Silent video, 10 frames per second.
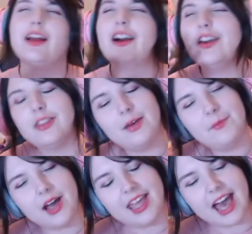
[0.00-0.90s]
Like, I in
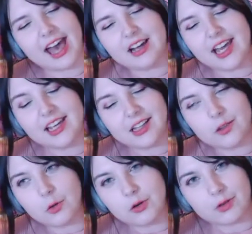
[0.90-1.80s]
my head, I had like
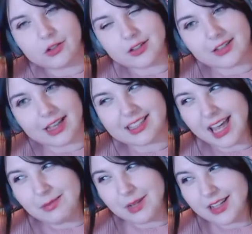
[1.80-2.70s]
the world record was like
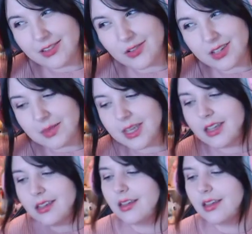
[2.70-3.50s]
10 minutes or something.